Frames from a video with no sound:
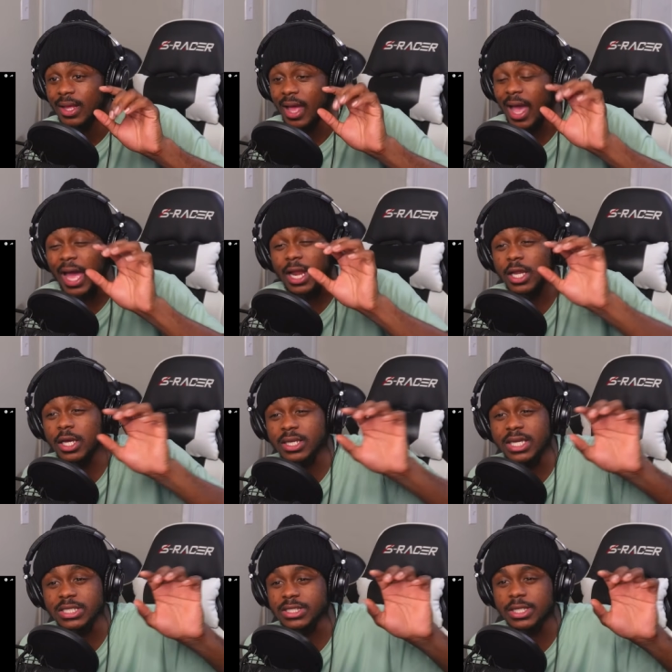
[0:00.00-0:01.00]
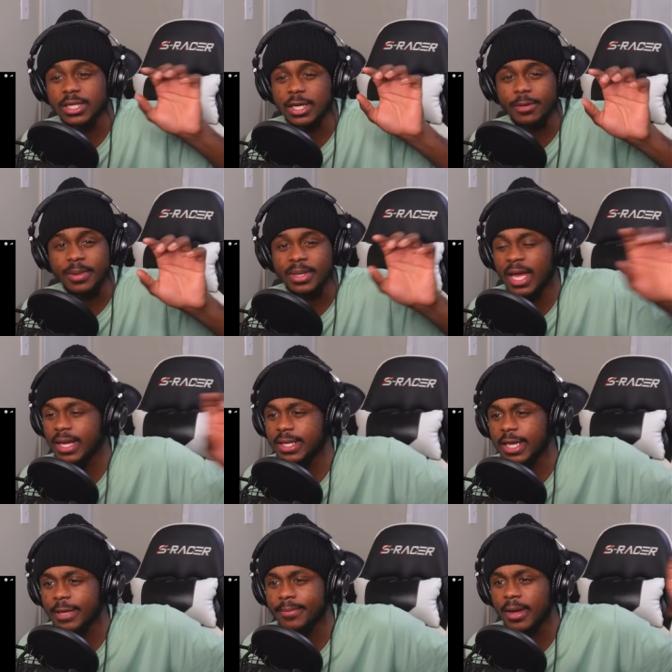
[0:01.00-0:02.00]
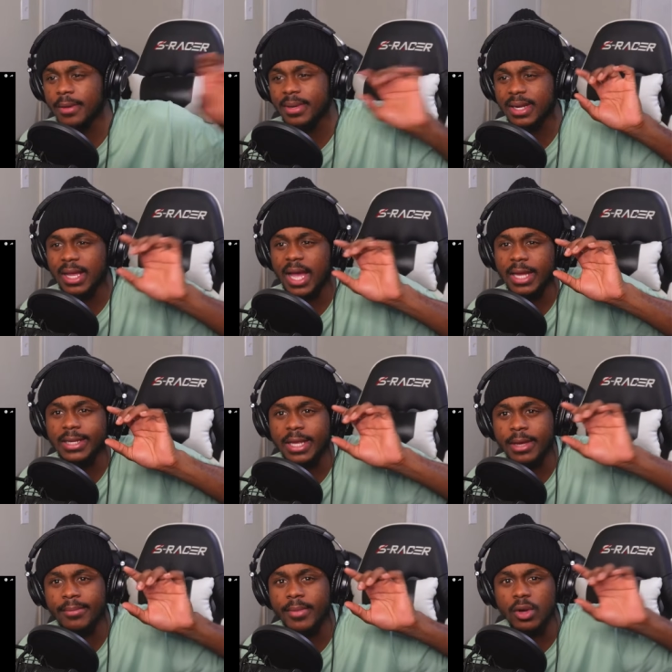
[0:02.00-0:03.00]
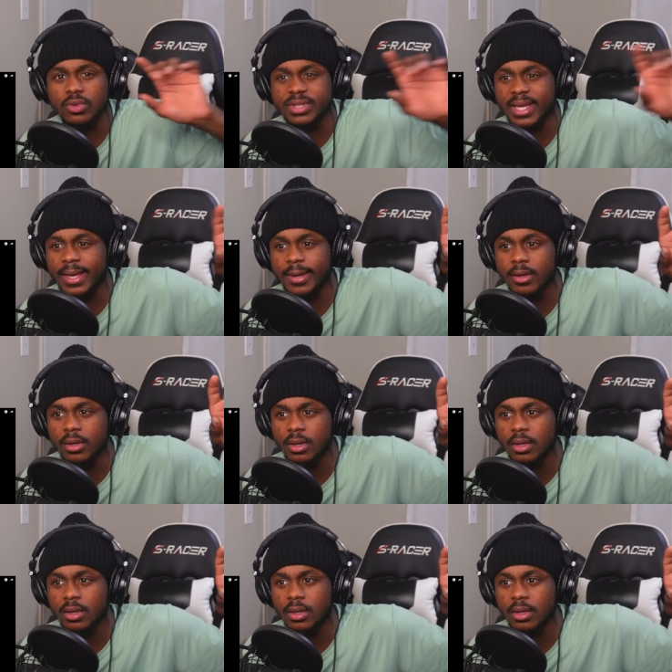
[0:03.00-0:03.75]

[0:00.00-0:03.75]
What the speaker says: I looked this nigga up and nothing came out but a goddamn motel.